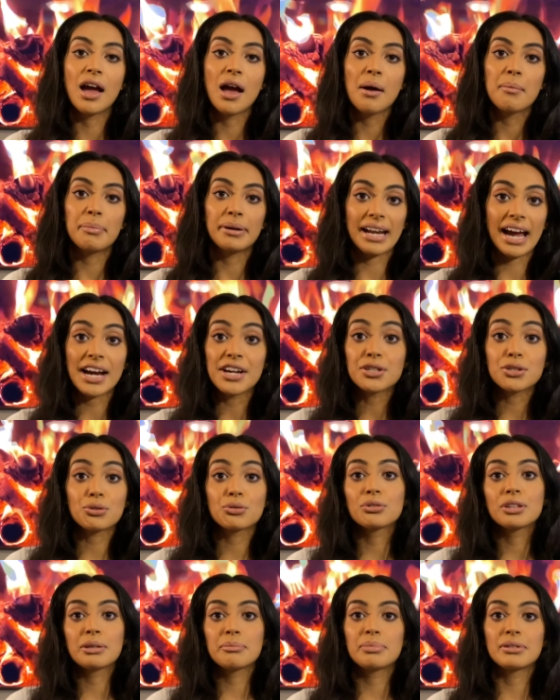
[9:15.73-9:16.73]
But I
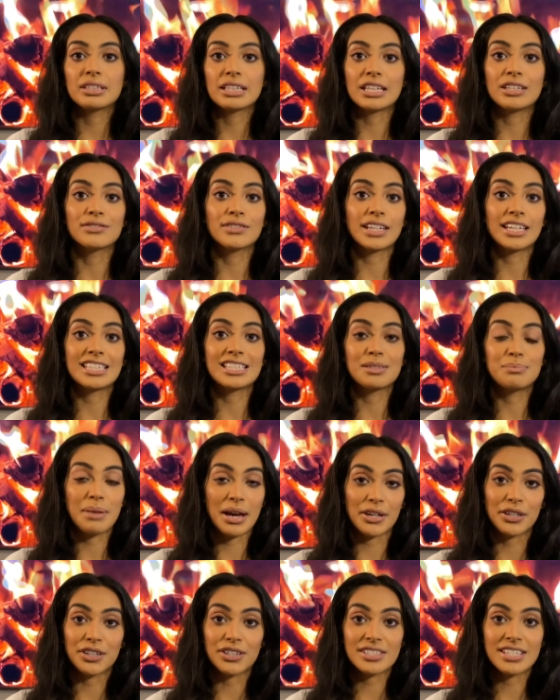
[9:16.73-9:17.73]
truly believe it's
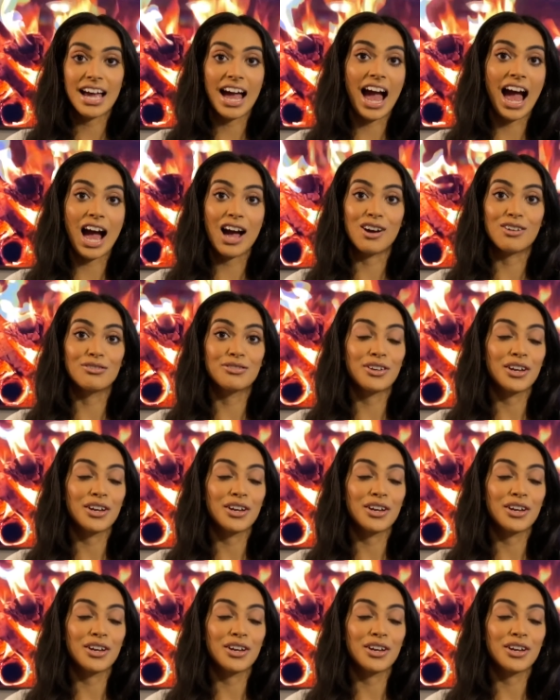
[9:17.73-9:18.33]
better to have,